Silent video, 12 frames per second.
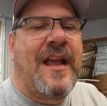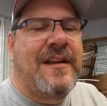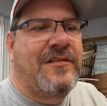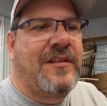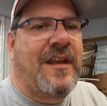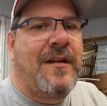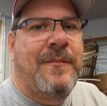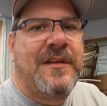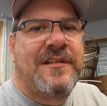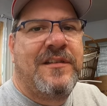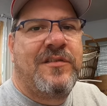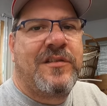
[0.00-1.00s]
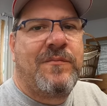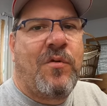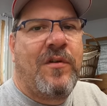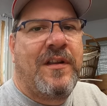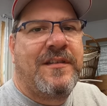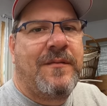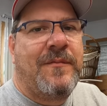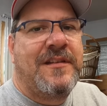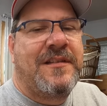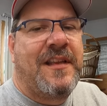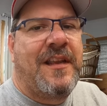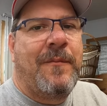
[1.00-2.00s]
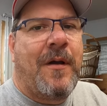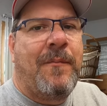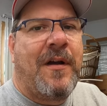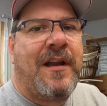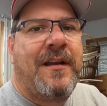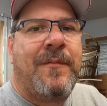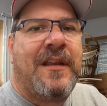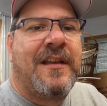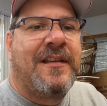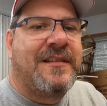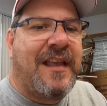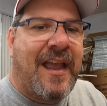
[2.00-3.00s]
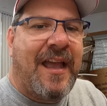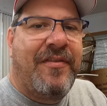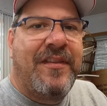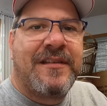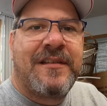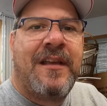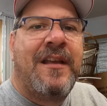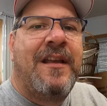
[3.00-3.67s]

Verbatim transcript: Actually, got a message this morning. Somebody's thinking about buying it because they had this